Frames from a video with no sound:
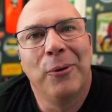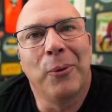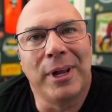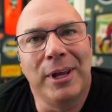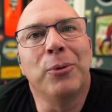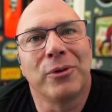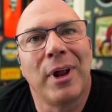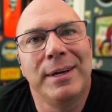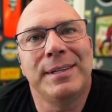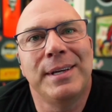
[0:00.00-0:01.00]
when he was
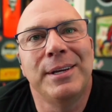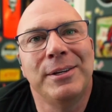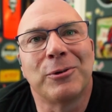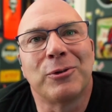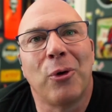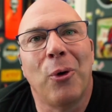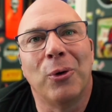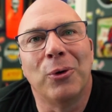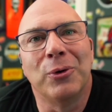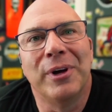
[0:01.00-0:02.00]
19 years
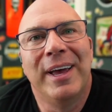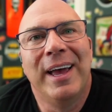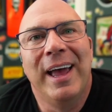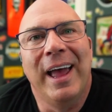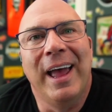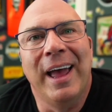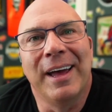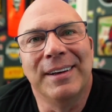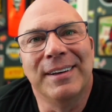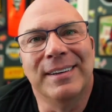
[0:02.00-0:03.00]
old
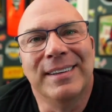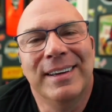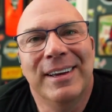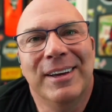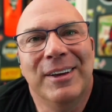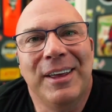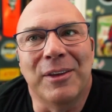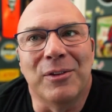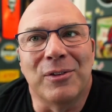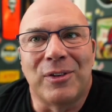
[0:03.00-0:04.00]
and
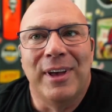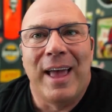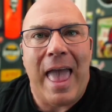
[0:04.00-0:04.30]
his